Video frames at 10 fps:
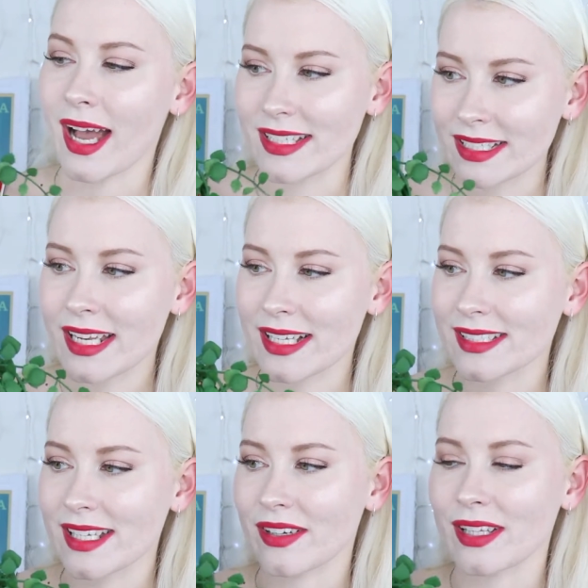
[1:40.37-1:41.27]
I didn't
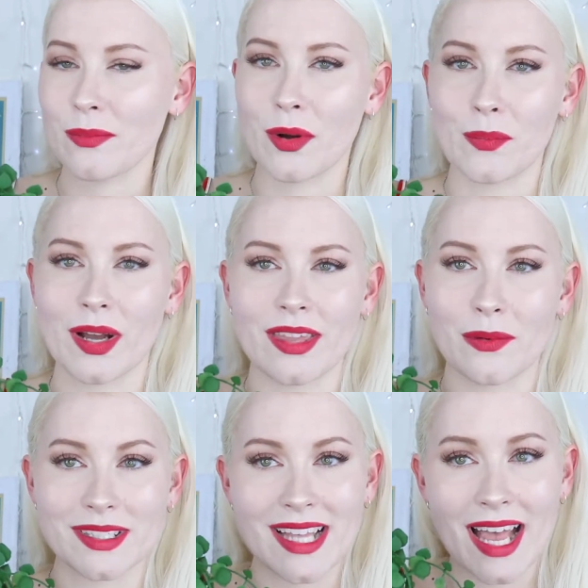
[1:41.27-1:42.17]
necessarily want one
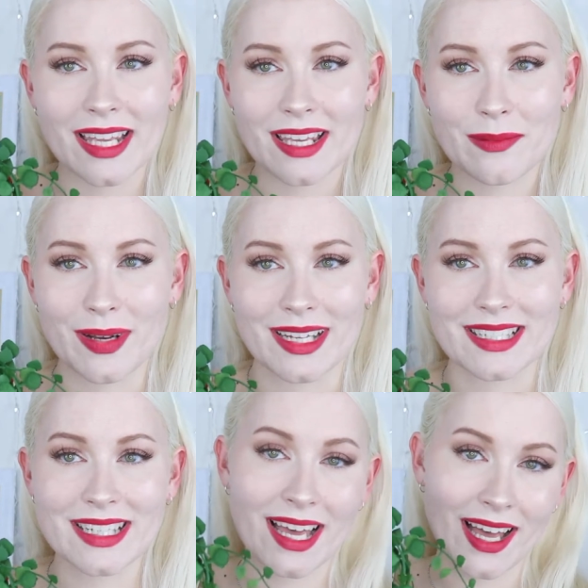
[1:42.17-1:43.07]
that was hanging,
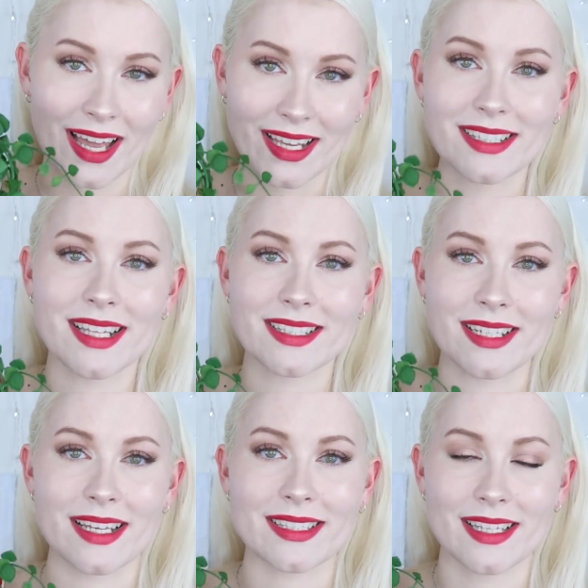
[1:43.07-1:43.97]
but I guess that's
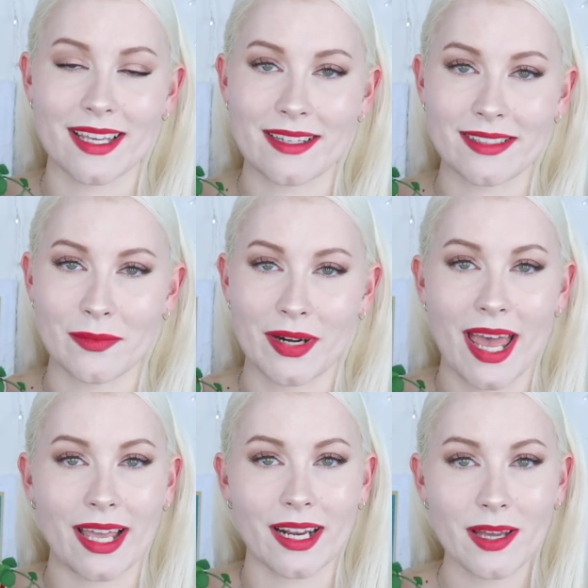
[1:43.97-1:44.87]
nice in case I want to
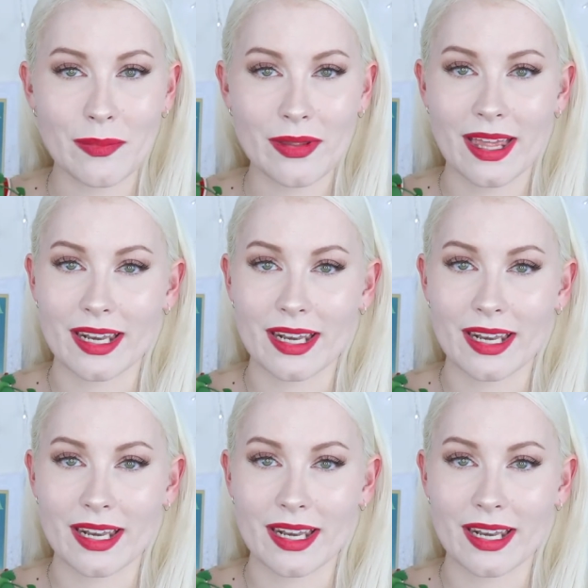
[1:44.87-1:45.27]
hang it up,